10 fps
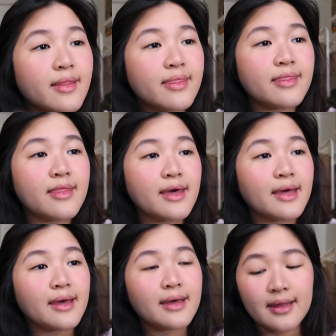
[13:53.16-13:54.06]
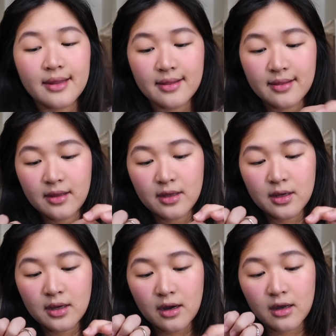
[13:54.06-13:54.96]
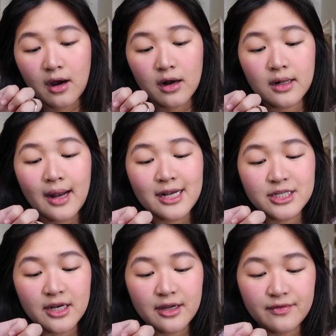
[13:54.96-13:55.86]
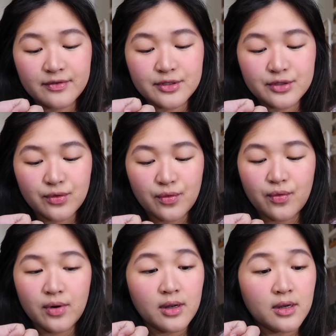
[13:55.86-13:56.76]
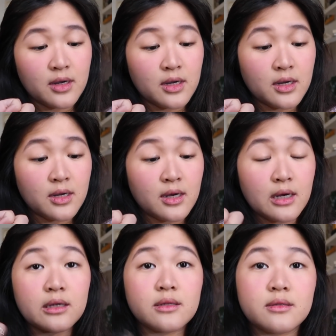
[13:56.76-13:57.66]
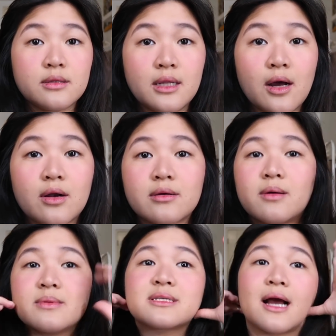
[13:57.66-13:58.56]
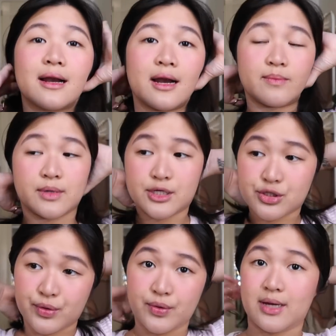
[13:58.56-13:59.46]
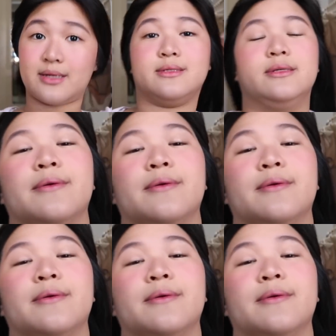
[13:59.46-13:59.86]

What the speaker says: And then I got lash lifts, so hindi na ako nag-mascara. I'm gonna show you guys.